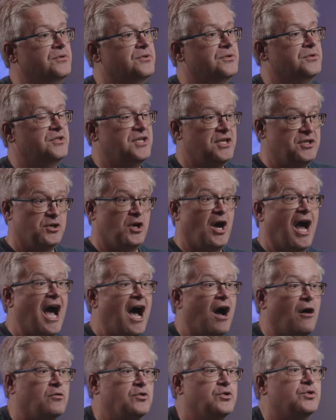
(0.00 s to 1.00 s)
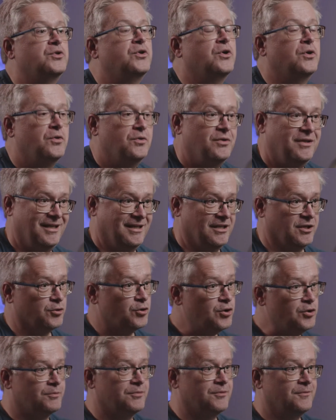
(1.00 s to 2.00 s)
to teach you how to code in a group.